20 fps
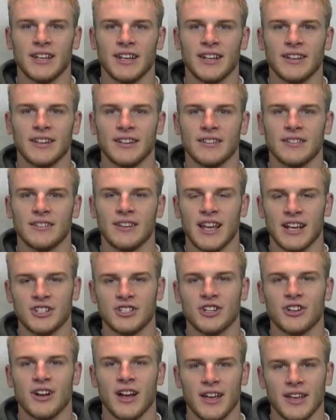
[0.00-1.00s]
and
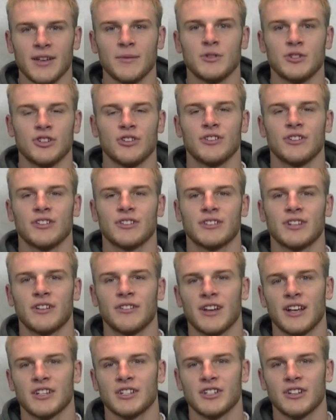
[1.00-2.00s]
next year I am a junior,
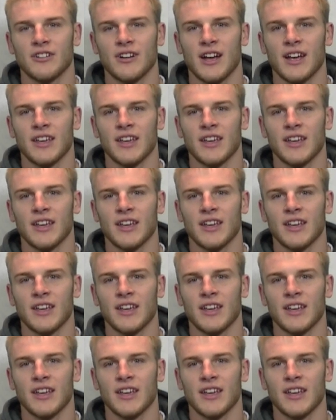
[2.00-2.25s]
so next year